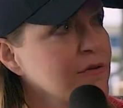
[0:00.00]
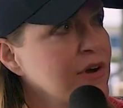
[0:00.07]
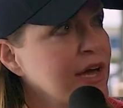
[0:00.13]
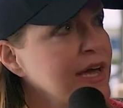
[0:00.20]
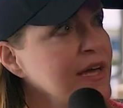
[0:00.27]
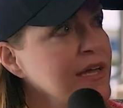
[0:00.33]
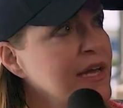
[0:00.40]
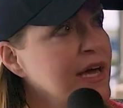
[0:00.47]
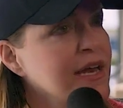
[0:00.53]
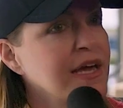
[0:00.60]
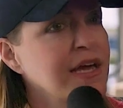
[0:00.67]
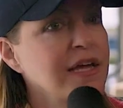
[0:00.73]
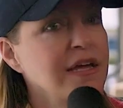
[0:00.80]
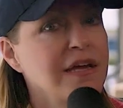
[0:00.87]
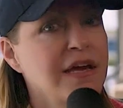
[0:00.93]
right? And
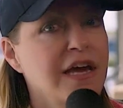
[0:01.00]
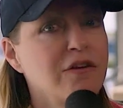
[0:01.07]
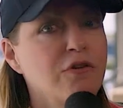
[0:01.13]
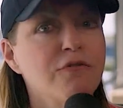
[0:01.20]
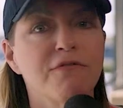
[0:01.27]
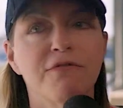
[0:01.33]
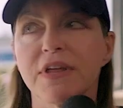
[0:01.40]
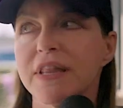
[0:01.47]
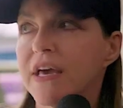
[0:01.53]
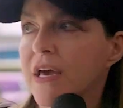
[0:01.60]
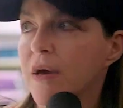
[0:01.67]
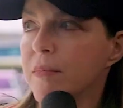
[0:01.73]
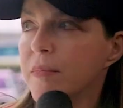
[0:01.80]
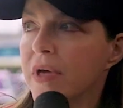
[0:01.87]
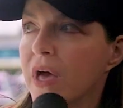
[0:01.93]
I don't feel like
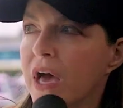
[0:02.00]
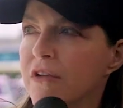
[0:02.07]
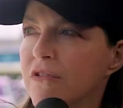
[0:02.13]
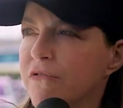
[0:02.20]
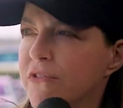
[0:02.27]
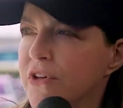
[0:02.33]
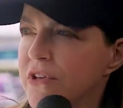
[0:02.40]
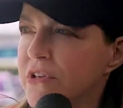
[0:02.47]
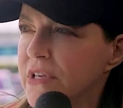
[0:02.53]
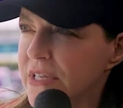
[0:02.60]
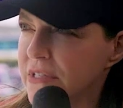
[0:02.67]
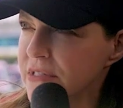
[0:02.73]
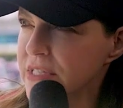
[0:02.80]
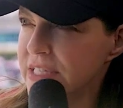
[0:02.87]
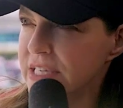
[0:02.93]
I don't feel
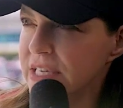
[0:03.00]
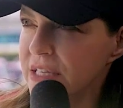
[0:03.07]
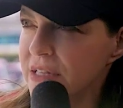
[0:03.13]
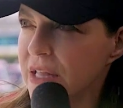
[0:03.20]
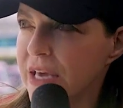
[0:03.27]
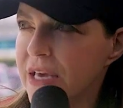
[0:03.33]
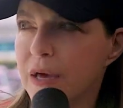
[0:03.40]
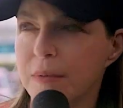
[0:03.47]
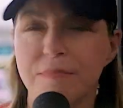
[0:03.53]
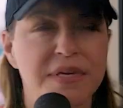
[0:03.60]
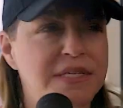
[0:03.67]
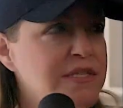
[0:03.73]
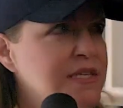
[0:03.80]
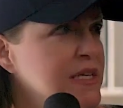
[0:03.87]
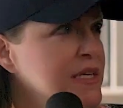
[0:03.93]
guilty like I'm
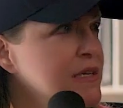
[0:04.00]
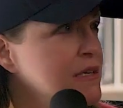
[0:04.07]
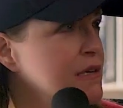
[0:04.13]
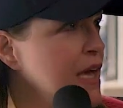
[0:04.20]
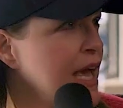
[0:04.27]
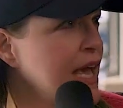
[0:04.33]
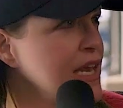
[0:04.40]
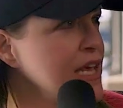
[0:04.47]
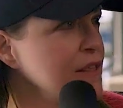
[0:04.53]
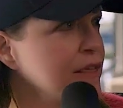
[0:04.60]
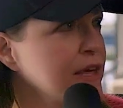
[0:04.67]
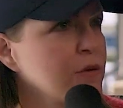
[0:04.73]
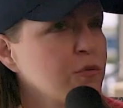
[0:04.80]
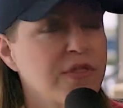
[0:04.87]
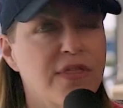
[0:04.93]
missing
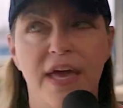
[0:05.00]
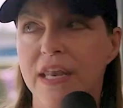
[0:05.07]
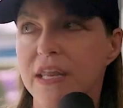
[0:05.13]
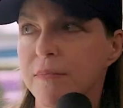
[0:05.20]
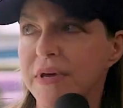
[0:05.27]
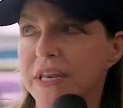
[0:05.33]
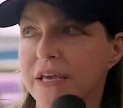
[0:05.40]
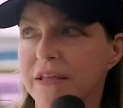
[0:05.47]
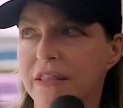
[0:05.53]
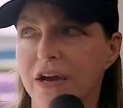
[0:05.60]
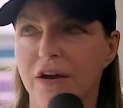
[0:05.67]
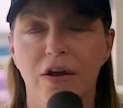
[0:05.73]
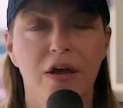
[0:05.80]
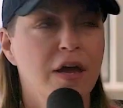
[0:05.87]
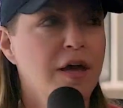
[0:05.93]
anything with anybody in
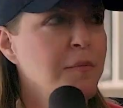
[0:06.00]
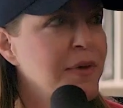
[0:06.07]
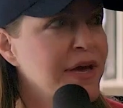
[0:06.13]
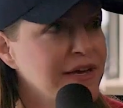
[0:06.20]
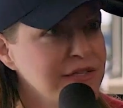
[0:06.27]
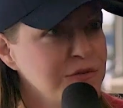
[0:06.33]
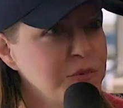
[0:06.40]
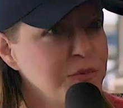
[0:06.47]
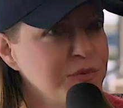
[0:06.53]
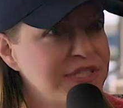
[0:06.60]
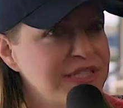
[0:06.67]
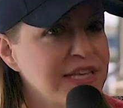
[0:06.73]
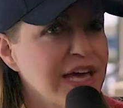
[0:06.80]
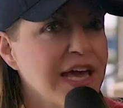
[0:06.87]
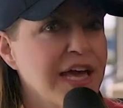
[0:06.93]
there. My husband would
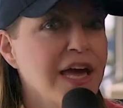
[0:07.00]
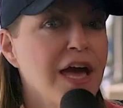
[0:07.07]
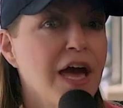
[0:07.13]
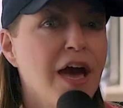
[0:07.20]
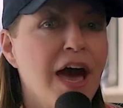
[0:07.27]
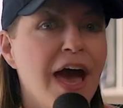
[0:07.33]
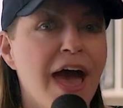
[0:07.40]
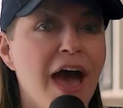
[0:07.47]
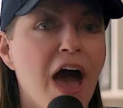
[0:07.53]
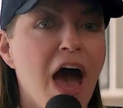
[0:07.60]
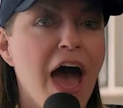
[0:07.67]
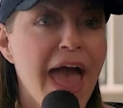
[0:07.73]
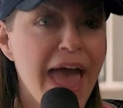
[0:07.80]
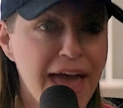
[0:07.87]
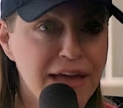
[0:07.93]
say,
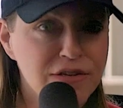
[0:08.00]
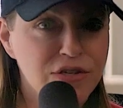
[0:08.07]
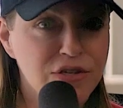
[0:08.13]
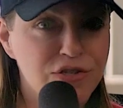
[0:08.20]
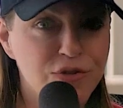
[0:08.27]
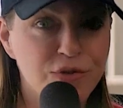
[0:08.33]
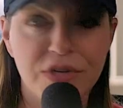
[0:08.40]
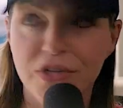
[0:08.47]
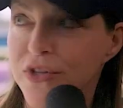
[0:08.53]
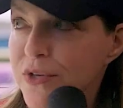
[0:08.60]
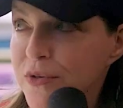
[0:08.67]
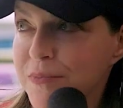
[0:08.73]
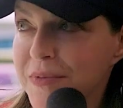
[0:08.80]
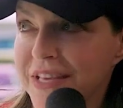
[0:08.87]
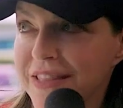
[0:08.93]
"And could you
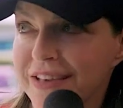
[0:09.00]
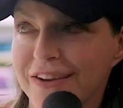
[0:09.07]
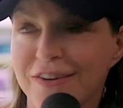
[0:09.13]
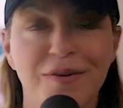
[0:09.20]
include me in there?"